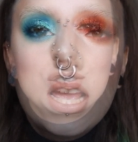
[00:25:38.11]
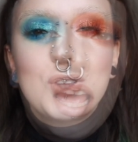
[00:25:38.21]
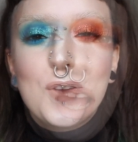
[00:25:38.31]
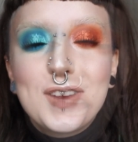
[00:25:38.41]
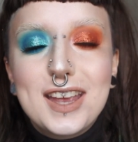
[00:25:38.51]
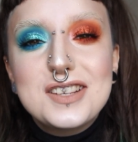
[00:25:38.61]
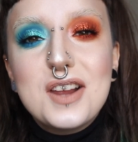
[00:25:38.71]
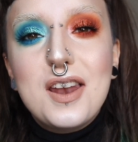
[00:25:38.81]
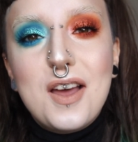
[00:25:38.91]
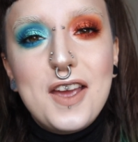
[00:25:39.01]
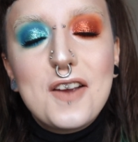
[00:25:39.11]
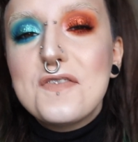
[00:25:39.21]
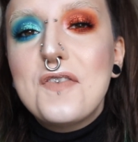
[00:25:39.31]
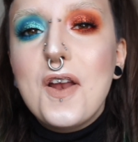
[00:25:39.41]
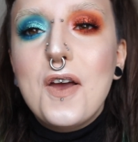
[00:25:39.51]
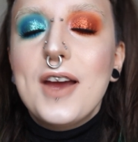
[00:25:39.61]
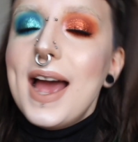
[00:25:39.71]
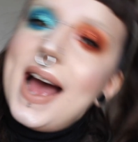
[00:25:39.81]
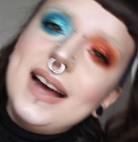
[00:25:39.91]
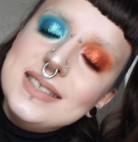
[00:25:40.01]
Don't forget to like, follow
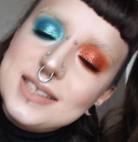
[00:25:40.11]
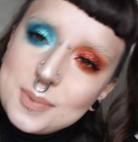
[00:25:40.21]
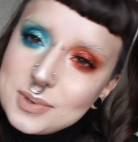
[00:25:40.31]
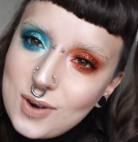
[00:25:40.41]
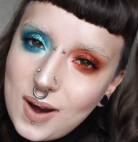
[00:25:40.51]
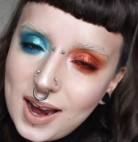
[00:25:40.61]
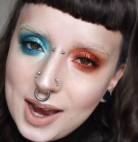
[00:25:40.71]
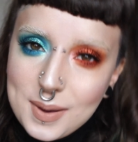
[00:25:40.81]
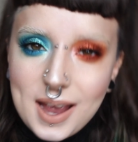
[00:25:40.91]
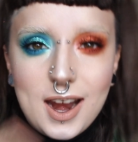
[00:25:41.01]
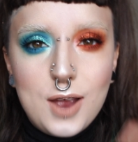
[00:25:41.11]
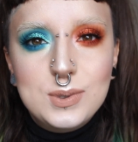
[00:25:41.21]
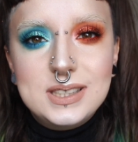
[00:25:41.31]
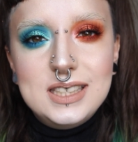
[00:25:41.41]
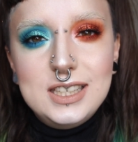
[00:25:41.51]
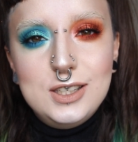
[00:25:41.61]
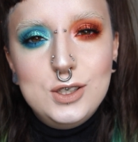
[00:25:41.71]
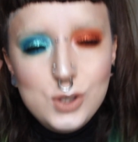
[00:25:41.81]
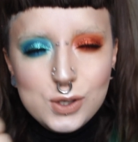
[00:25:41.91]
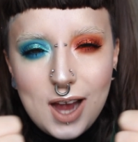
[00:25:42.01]
and subscribe, and I will see
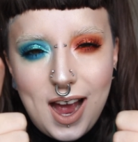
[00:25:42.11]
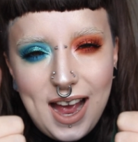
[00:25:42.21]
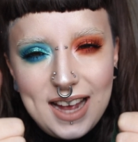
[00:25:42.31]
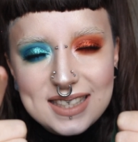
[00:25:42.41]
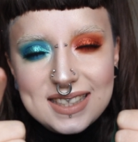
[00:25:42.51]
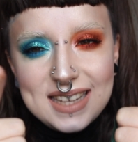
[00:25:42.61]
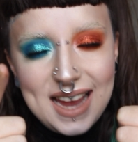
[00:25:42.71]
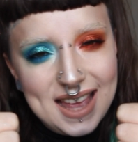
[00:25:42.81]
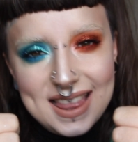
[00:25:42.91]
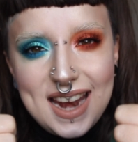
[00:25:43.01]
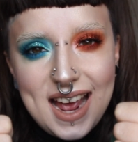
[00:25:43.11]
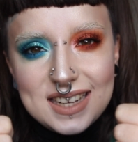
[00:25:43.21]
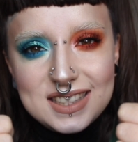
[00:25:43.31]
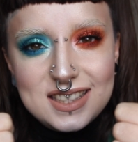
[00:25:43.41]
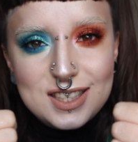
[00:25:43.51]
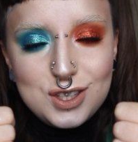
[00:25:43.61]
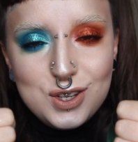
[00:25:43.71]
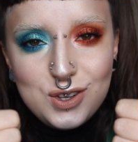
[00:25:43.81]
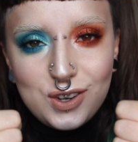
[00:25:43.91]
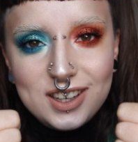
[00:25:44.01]
you guys in the next
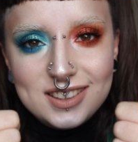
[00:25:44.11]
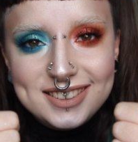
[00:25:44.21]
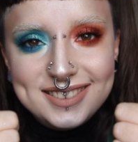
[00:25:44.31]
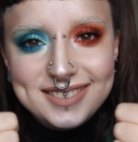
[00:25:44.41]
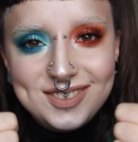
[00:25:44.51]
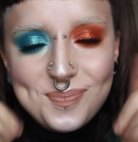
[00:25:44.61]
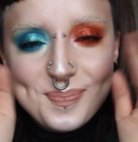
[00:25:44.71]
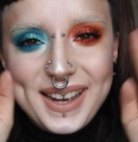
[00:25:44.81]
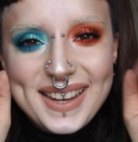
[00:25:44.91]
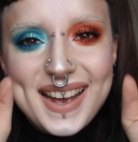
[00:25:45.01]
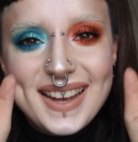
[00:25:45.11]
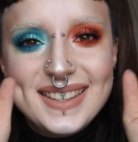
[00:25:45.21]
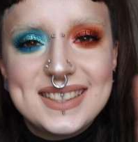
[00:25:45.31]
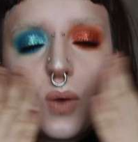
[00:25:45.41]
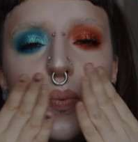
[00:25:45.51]
tutorial. Bye guys.